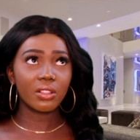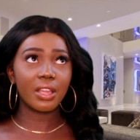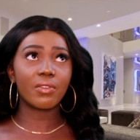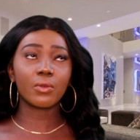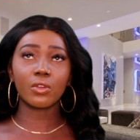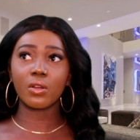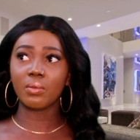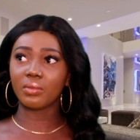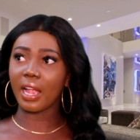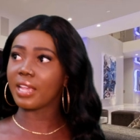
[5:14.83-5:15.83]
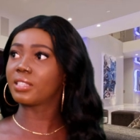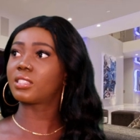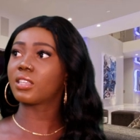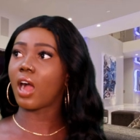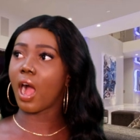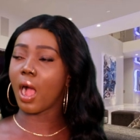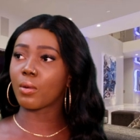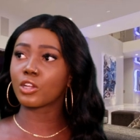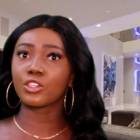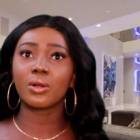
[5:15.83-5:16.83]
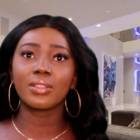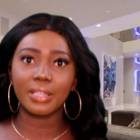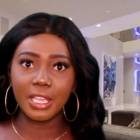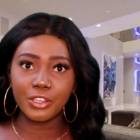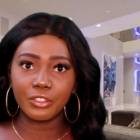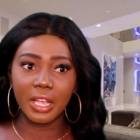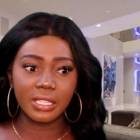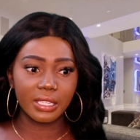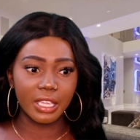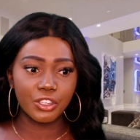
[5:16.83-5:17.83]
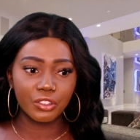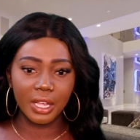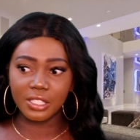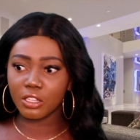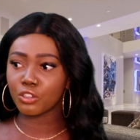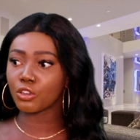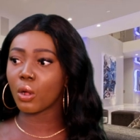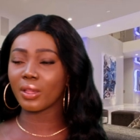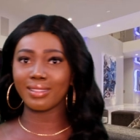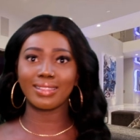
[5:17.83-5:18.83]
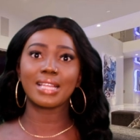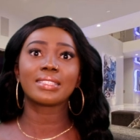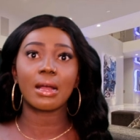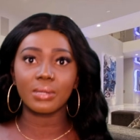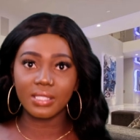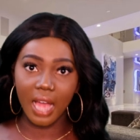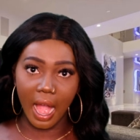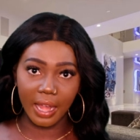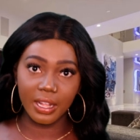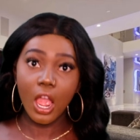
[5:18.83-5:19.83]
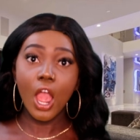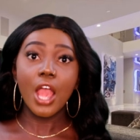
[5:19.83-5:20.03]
living room lights um, controlling the kitchen lights, the kitchen lights controlling the lights outside.